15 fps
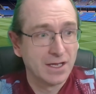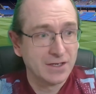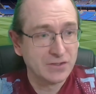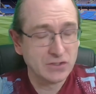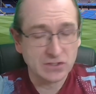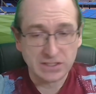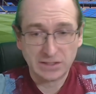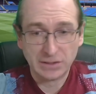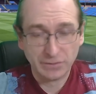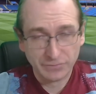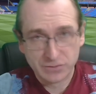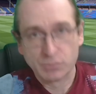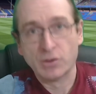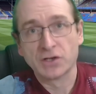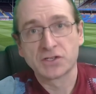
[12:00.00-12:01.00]
just
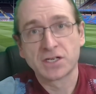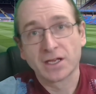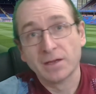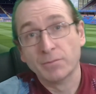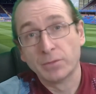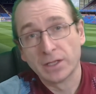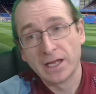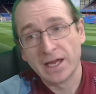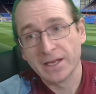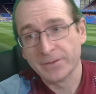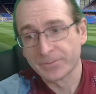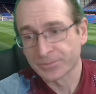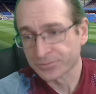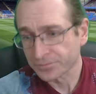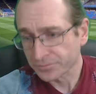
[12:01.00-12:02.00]
loves watching him play.
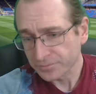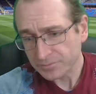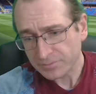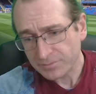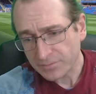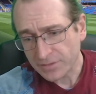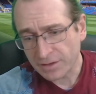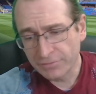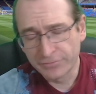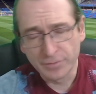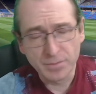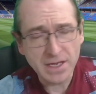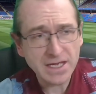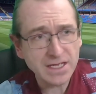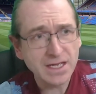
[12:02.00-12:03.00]
For
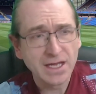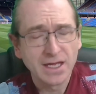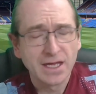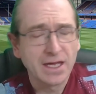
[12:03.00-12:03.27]
me,